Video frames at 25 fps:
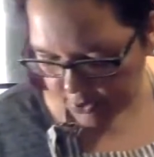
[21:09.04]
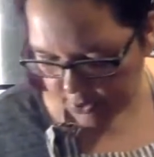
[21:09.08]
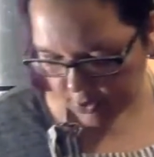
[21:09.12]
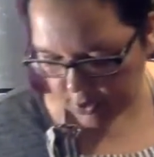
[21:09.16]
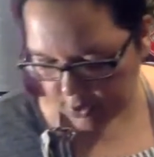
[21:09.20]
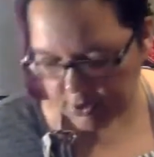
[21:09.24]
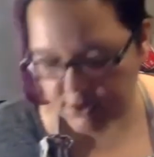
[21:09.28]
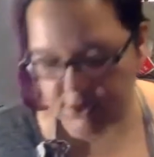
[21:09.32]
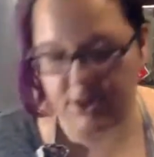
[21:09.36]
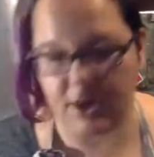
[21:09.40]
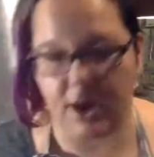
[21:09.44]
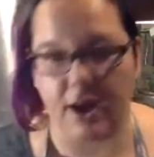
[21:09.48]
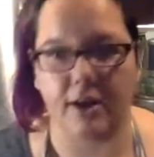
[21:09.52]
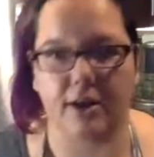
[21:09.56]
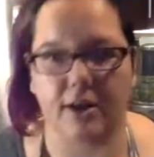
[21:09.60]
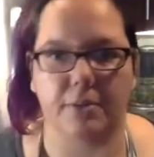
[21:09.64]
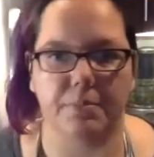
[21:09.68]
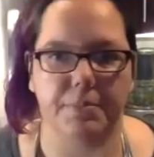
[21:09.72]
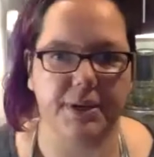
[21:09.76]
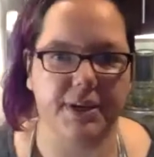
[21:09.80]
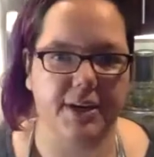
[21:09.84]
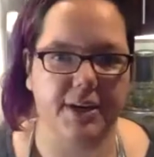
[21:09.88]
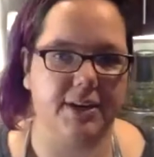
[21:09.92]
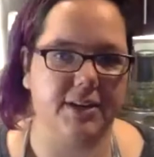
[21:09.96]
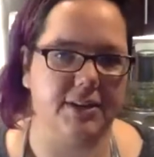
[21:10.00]
or our stock
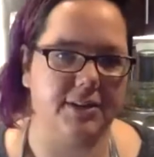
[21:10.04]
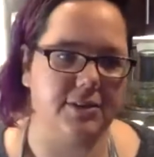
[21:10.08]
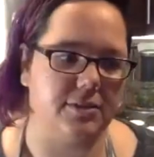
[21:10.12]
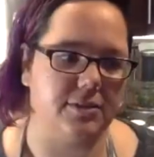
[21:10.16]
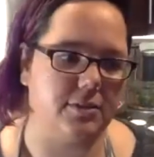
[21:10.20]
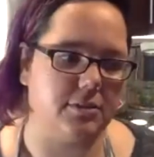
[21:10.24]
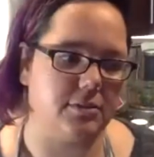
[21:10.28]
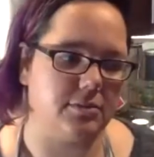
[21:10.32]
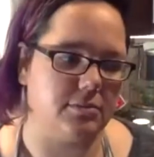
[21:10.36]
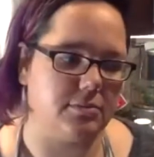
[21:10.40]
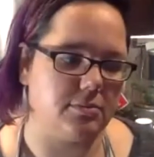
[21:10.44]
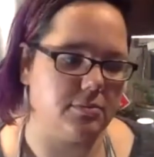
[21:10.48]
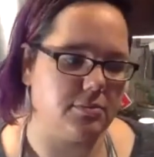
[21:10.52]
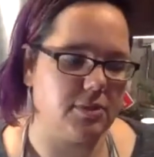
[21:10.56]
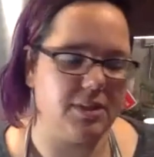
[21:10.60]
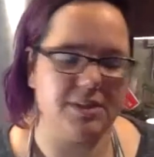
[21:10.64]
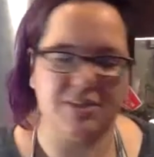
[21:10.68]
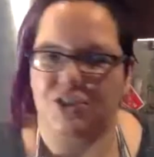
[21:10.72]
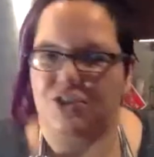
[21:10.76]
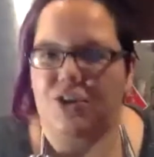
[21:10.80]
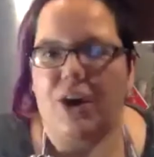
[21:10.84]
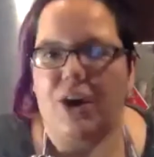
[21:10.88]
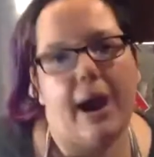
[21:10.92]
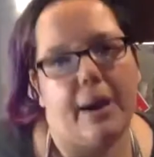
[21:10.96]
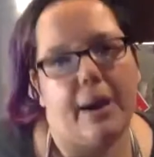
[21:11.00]
because it's
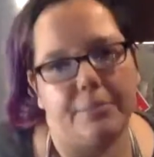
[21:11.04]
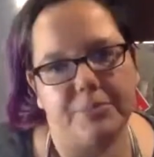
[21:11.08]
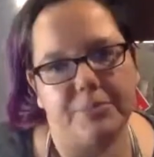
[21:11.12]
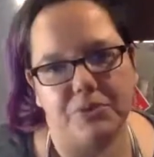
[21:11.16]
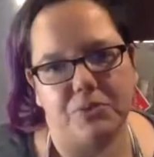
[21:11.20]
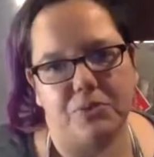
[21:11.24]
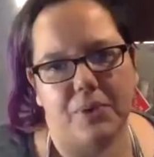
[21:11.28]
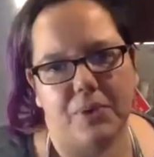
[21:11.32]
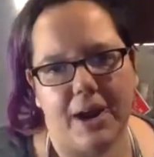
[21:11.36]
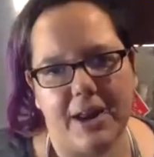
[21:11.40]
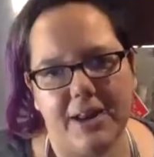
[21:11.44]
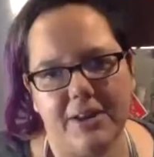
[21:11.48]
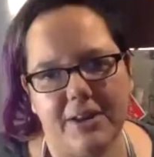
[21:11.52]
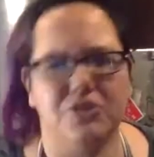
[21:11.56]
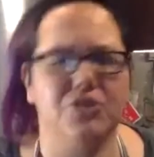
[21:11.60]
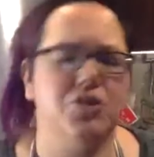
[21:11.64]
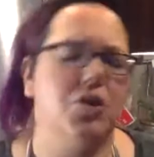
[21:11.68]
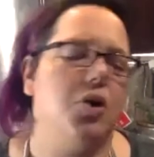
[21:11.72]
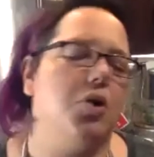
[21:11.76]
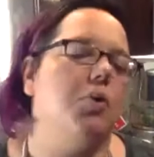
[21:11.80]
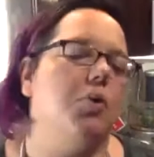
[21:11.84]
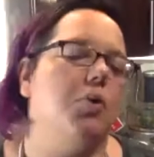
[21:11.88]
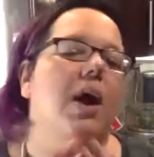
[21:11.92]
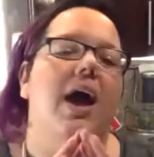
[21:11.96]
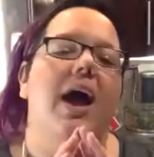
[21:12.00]
scraps, right?
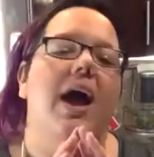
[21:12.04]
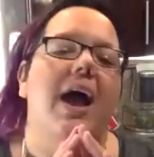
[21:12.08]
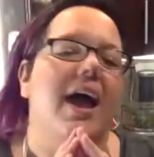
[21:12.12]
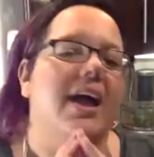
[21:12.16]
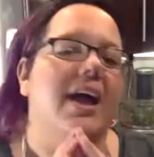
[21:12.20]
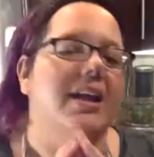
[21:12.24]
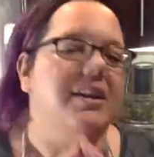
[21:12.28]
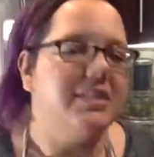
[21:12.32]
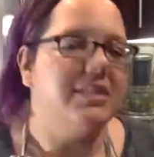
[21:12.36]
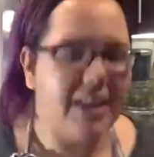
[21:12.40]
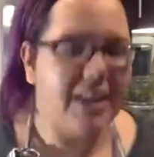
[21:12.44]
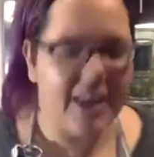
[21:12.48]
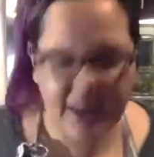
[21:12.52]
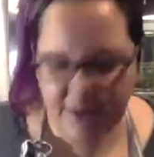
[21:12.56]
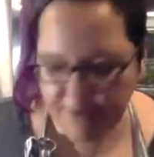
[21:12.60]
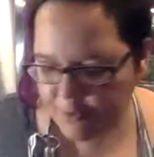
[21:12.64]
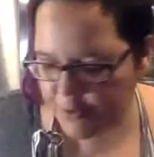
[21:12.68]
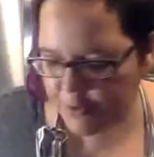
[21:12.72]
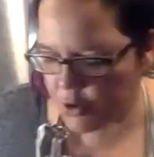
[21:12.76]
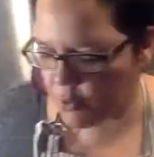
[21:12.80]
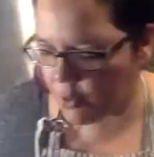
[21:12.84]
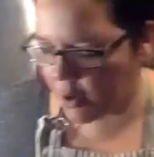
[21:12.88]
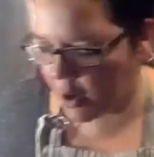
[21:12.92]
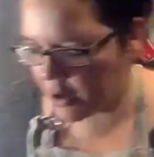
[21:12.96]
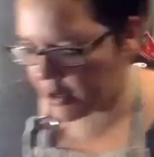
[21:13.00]
So if you are